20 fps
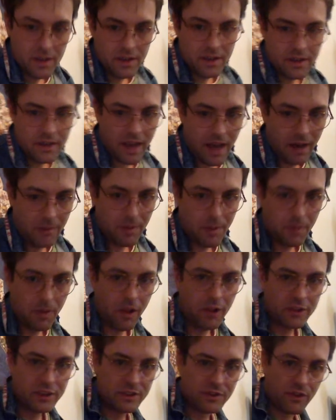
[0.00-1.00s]
yeah,
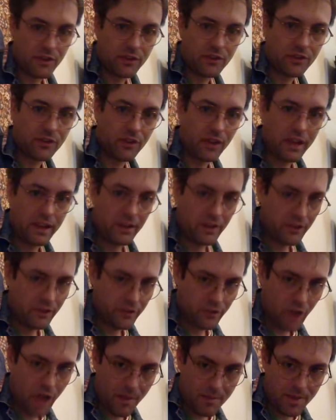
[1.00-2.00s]
apologies for the slightly
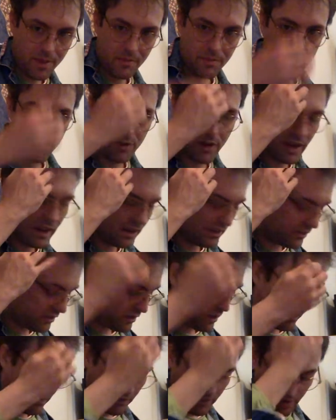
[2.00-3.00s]
sloppy muting and
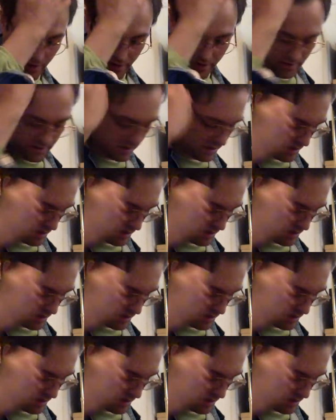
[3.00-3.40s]
stuff there.